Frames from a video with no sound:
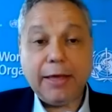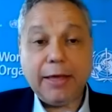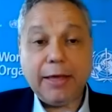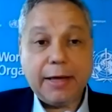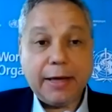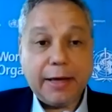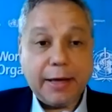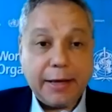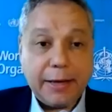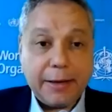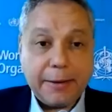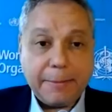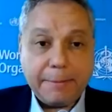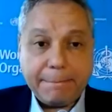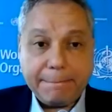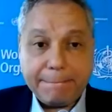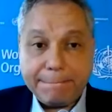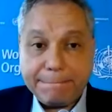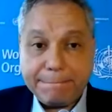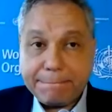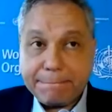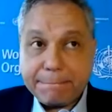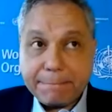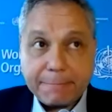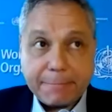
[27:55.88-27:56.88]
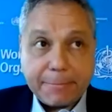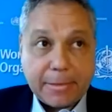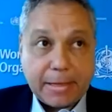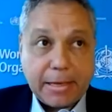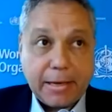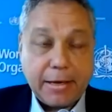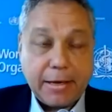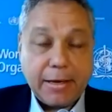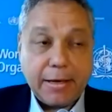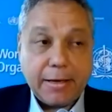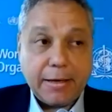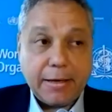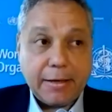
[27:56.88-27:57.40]

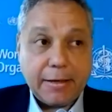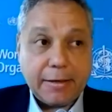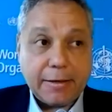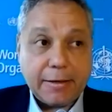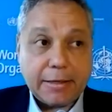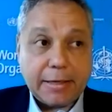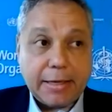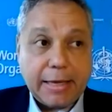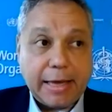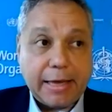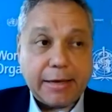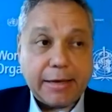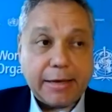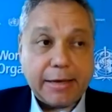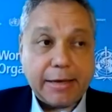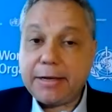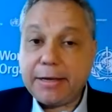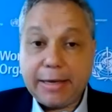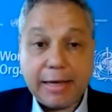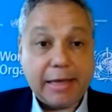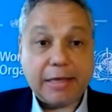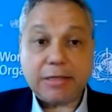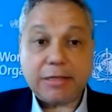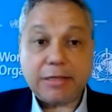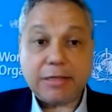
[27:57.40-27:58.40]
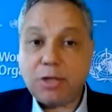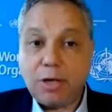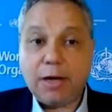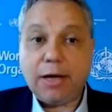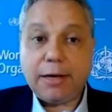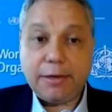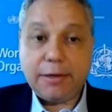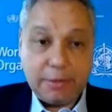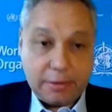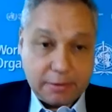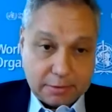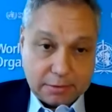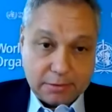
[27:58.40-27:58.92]
Canada has
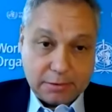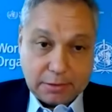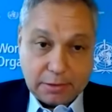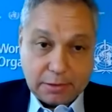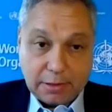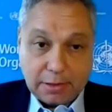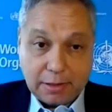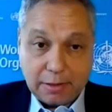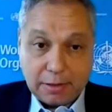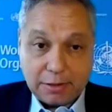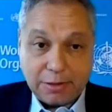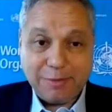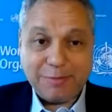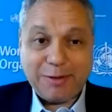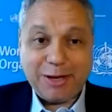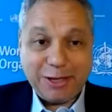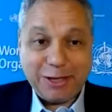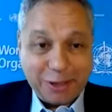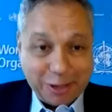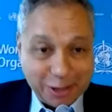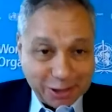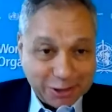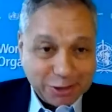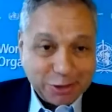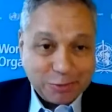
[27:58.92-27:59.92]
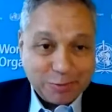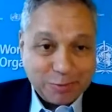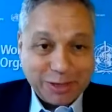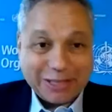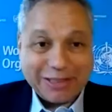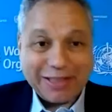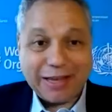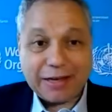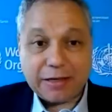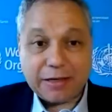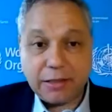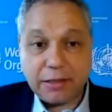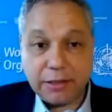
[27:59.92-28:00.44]
not, to my knowledge, made
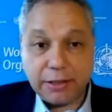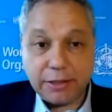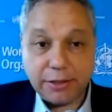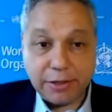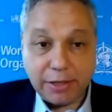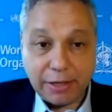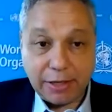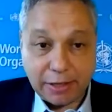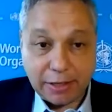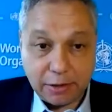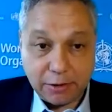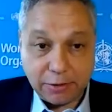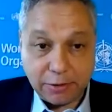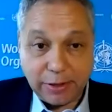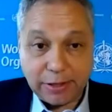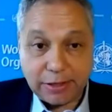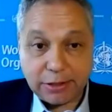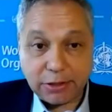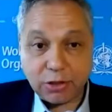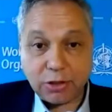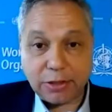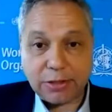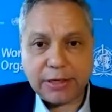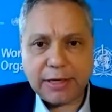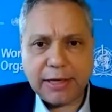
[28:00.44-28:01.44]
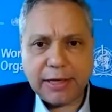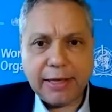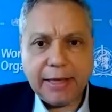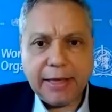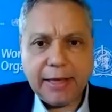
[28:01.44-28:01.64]
that clear declaration.